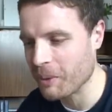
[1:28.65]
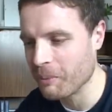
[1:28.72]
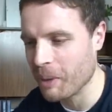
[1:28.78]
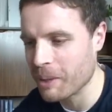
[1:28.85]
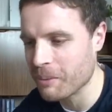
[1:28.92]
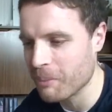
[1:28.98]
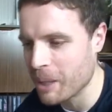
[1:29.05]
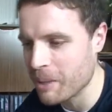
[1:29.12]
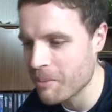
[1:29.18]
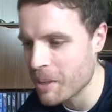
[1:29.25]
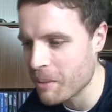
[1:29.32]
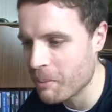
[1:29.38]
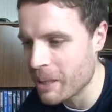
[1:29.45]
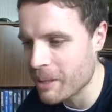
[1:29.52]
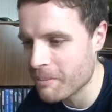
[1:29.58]
made
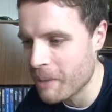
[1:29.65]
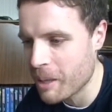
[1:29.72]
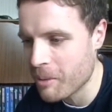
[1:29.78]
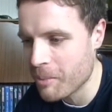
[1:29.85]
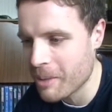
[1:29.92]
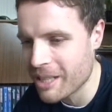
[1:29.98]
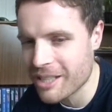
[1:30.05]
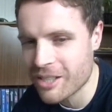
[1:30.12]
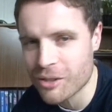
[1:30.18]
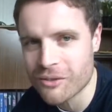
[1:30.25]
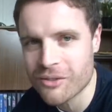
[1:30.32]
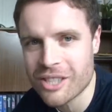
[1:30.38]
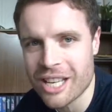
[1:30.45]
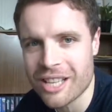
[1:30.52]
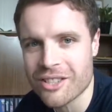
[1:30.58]
me a bit
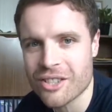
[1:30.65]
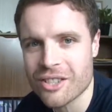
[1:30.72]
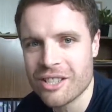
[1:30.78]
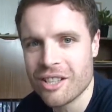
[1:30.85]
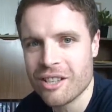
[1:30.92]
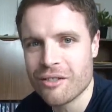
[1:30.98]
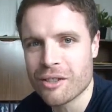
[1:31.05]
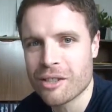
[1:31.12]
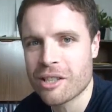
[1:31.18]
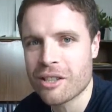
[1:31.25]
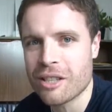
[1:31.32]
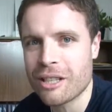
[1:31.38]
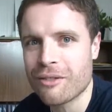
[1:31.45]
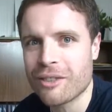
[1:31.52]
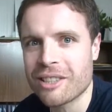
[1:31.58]
sort of tense and nervous
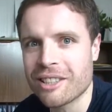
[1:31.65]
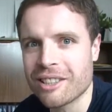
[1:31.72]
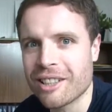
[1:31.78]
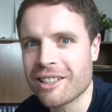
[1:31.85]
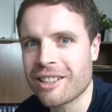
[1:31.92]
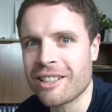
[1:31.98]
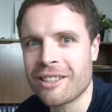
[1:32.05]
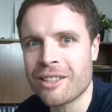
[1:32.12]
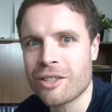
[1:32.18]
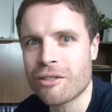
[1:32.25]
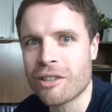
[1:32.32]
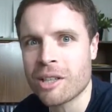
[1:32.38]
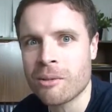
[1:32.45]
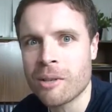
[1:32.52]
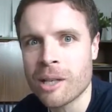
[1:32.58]
that if I didn't get down there
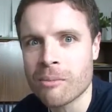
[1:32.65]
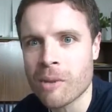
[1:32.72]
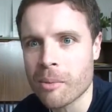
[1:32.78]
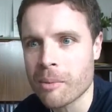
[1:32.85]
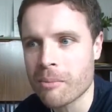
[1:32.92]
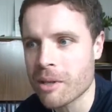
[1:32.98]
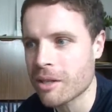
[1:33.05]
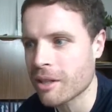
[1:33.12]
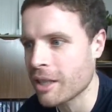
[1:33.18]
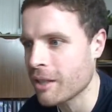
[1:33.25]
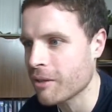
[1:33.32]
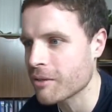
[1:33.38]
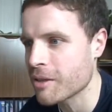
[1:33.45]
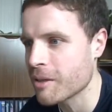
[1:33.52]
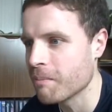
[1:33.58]
straight away, I might be missing
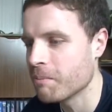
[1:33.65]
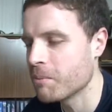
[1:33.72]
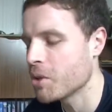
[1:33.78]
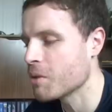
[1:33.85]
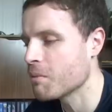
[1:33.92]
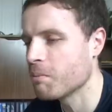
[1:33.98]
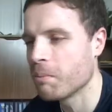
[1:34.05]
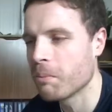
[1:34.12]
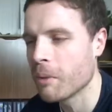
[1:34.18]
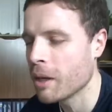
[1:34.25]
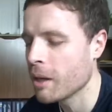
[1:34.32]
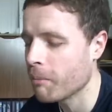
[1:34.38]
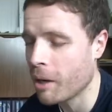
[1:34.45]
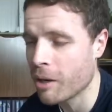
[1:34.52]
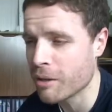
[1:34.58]
out on some just
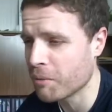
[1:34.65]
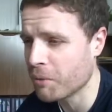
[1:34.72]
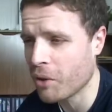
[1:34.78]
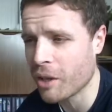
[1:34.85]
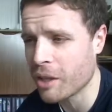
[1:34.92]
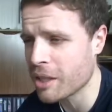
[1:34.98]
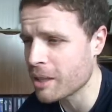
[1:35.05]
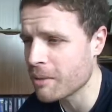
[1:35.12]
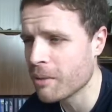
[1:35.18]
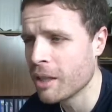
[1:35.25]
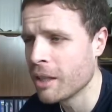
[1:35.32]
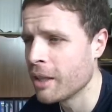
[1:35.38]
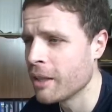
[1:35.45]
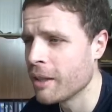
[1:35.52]
bona fide